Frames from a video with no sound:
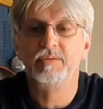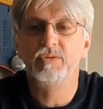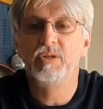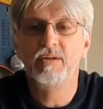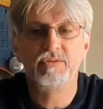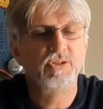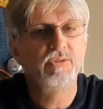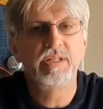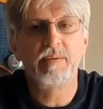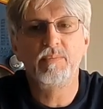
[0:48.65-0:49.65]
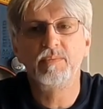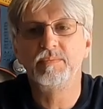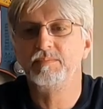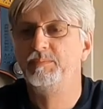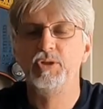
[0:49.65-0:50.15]
Do you do you get up
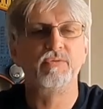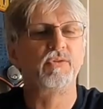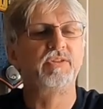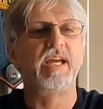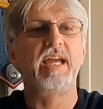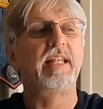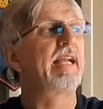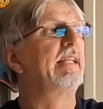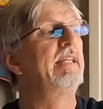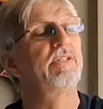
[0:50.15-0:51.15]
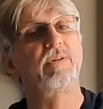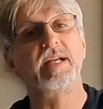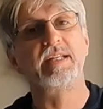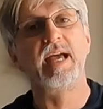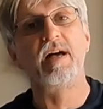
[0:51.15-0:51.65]
beautiful day like it is
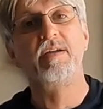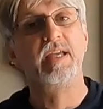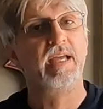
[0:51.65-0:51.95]
right now?